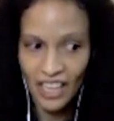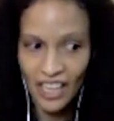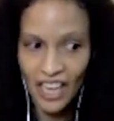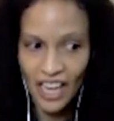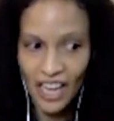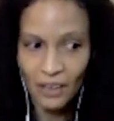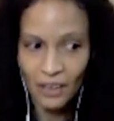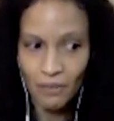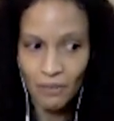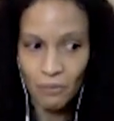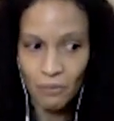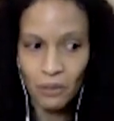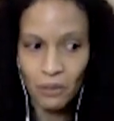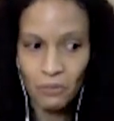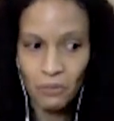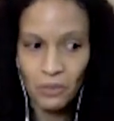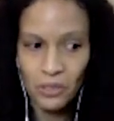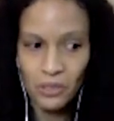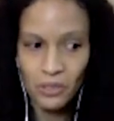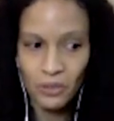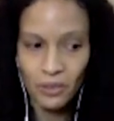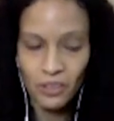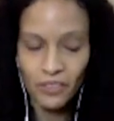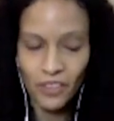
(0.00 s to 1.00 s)
And one
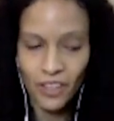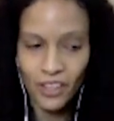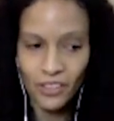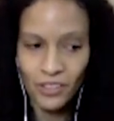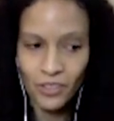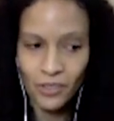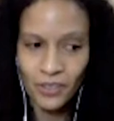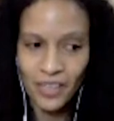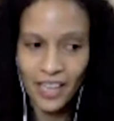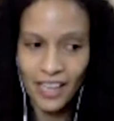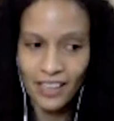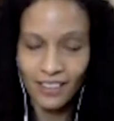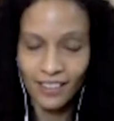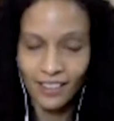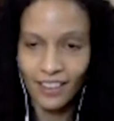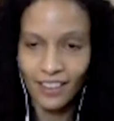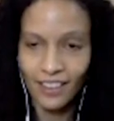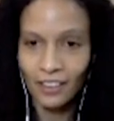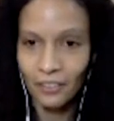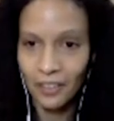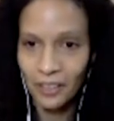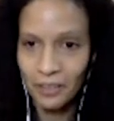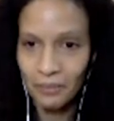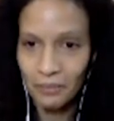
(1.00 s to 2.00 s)
was sort of also that
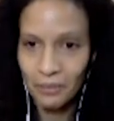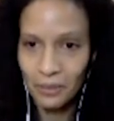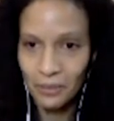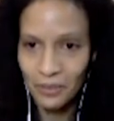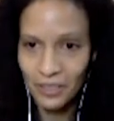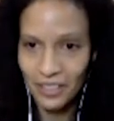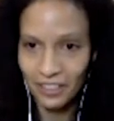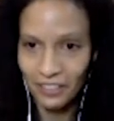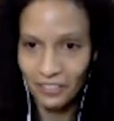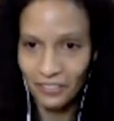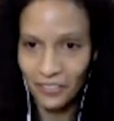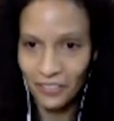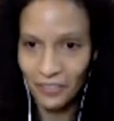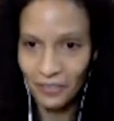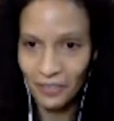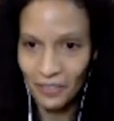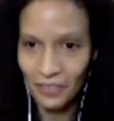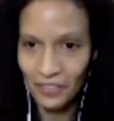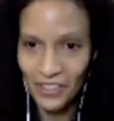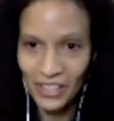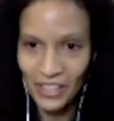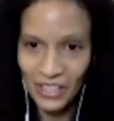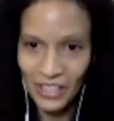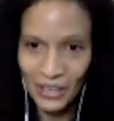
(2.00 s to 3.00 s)
lingering music from the
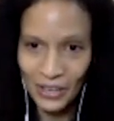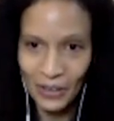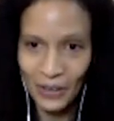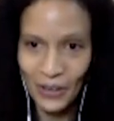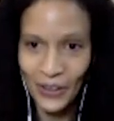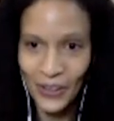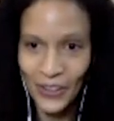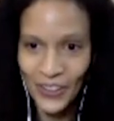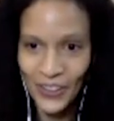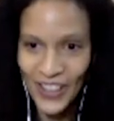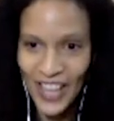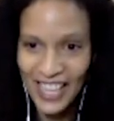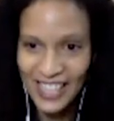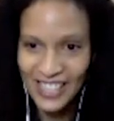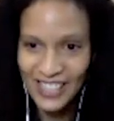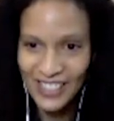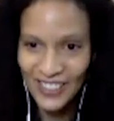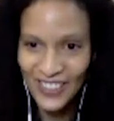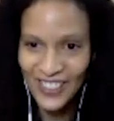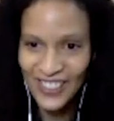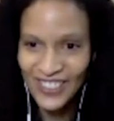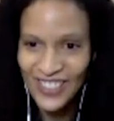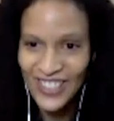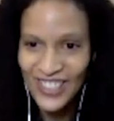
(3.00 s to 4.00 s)
video that
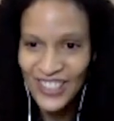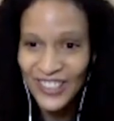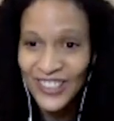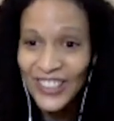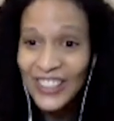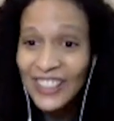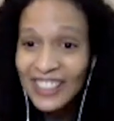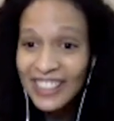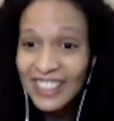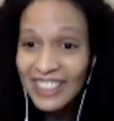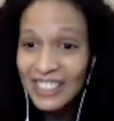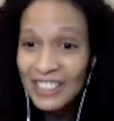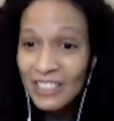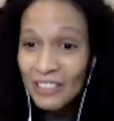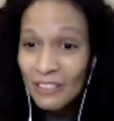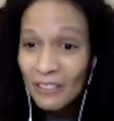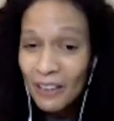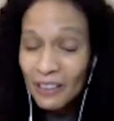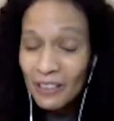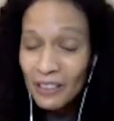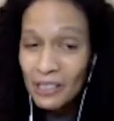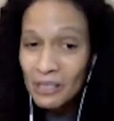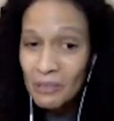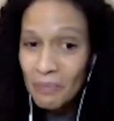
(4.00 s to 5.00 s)
sort of circulates
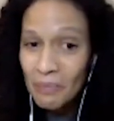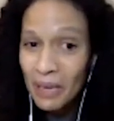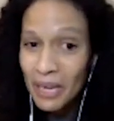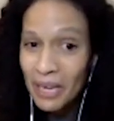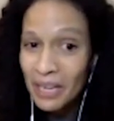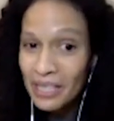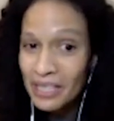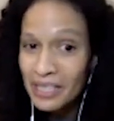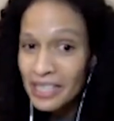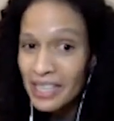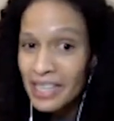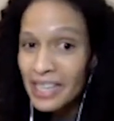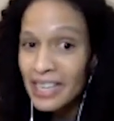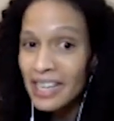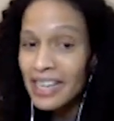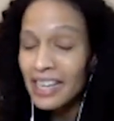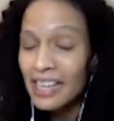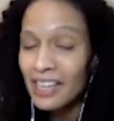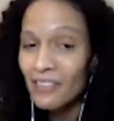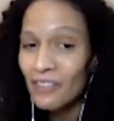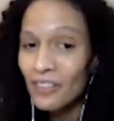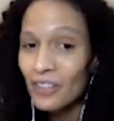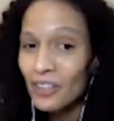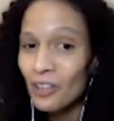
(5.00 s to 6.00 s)
throughout the space,
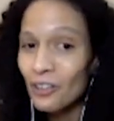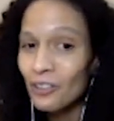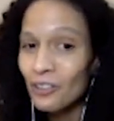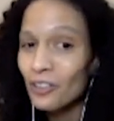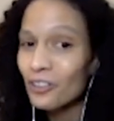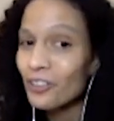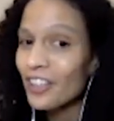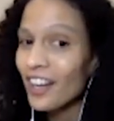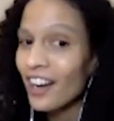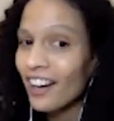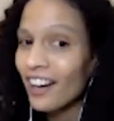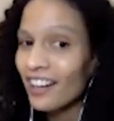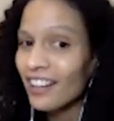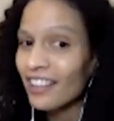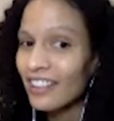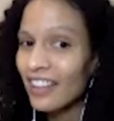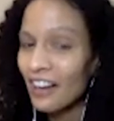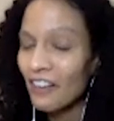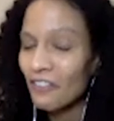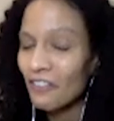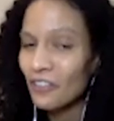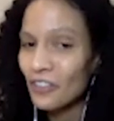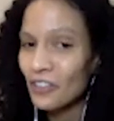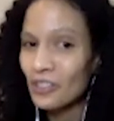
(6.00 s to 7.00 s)
even though you're not in
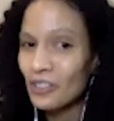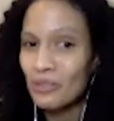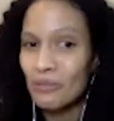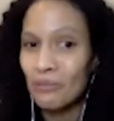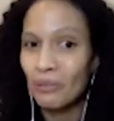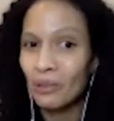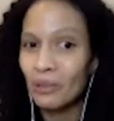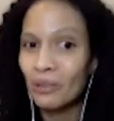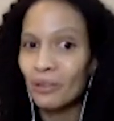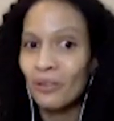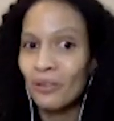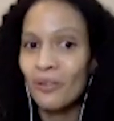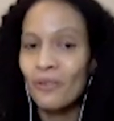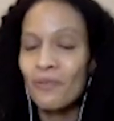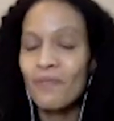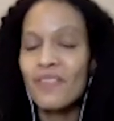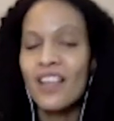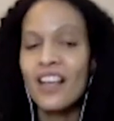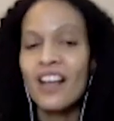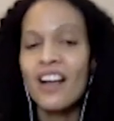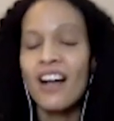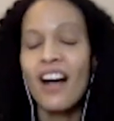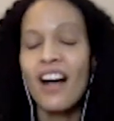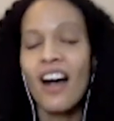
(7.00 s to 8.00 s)
that first room.
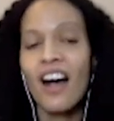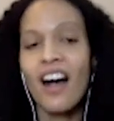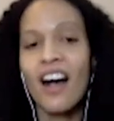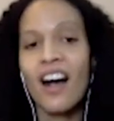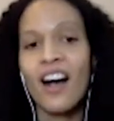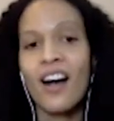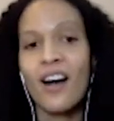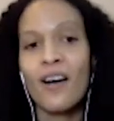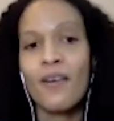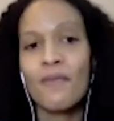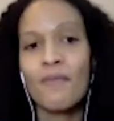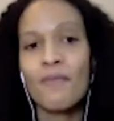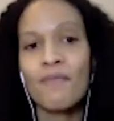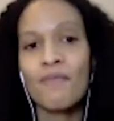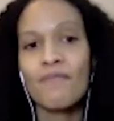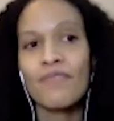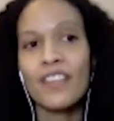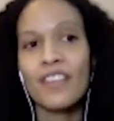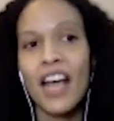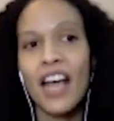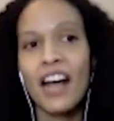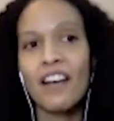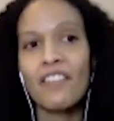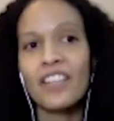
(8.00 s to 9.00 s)

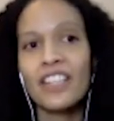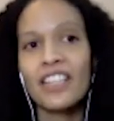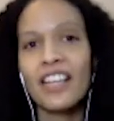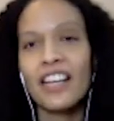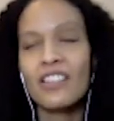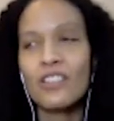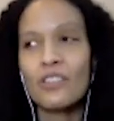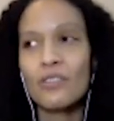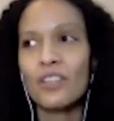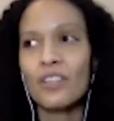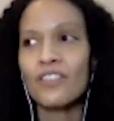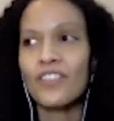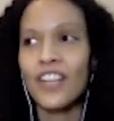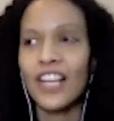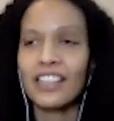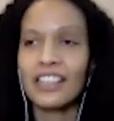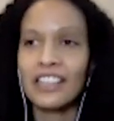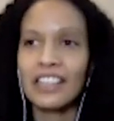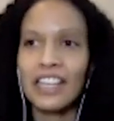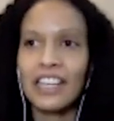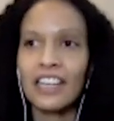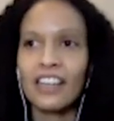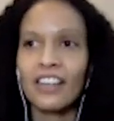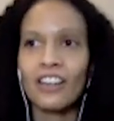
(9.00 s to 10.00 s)
Having that sort of like
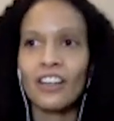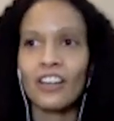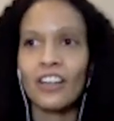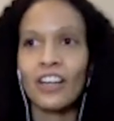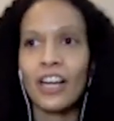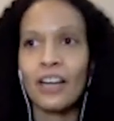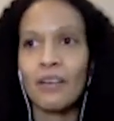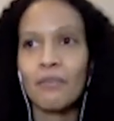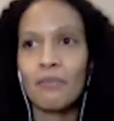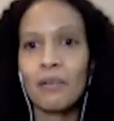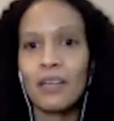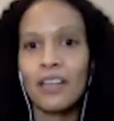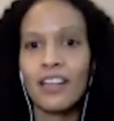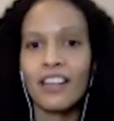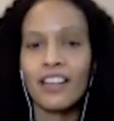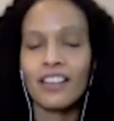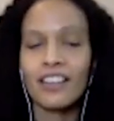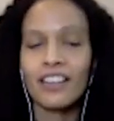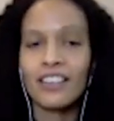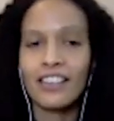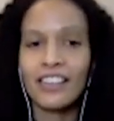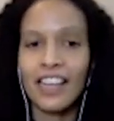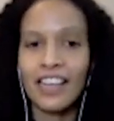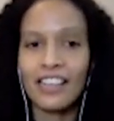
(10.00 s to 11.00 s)
linger and
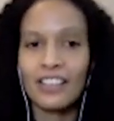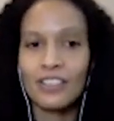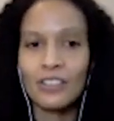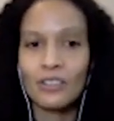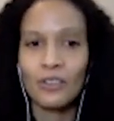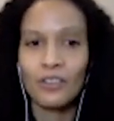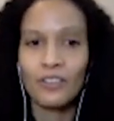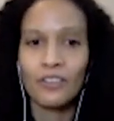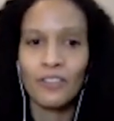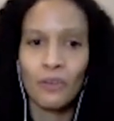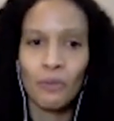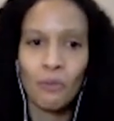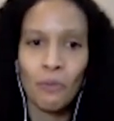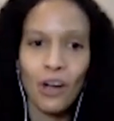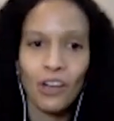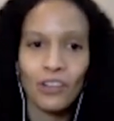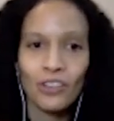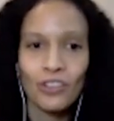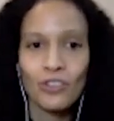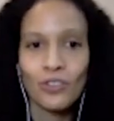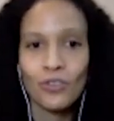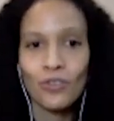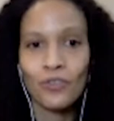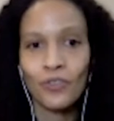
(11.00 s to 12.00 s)
be like sort of the
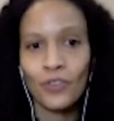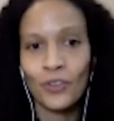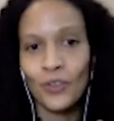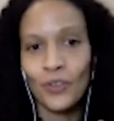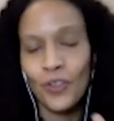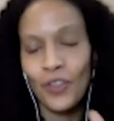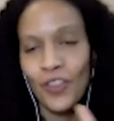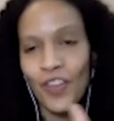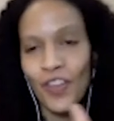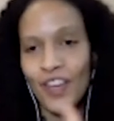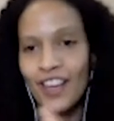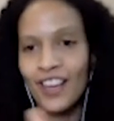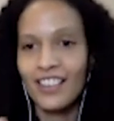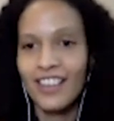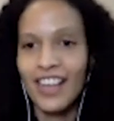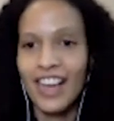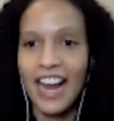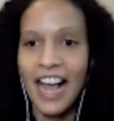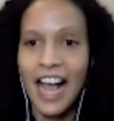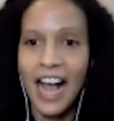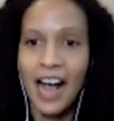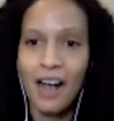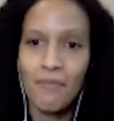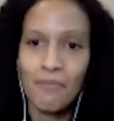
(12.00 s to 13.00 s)
watchful thing
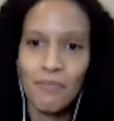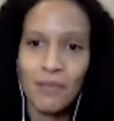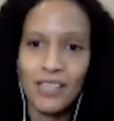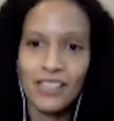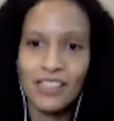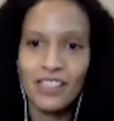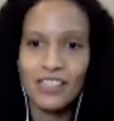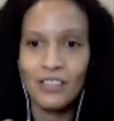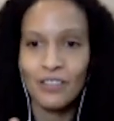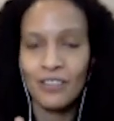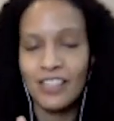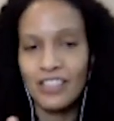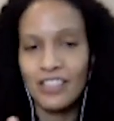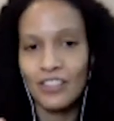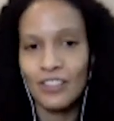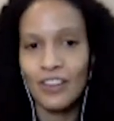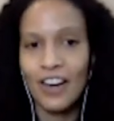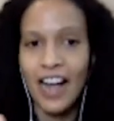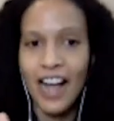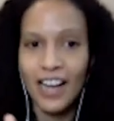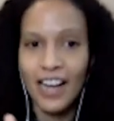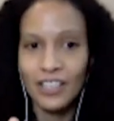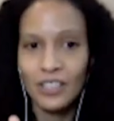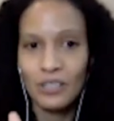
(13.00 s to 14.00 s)
that happens or
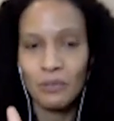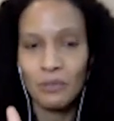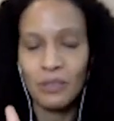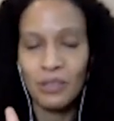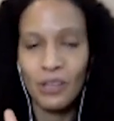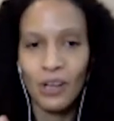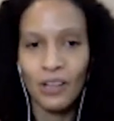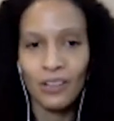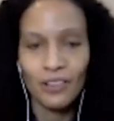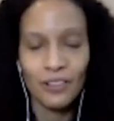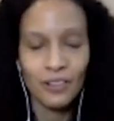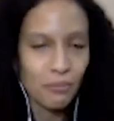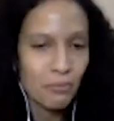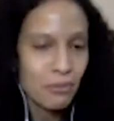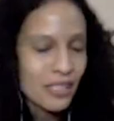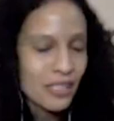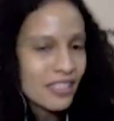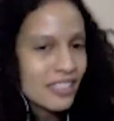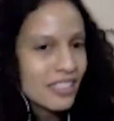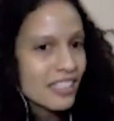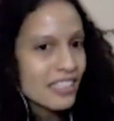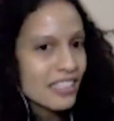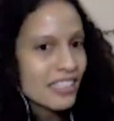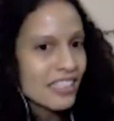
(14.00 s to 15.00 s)
interacts with all of the
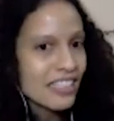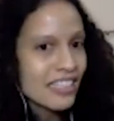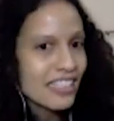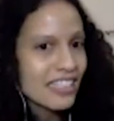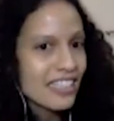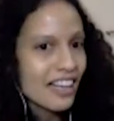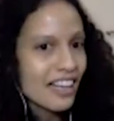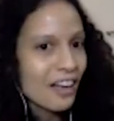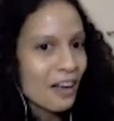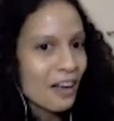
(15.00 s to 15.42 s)
pieces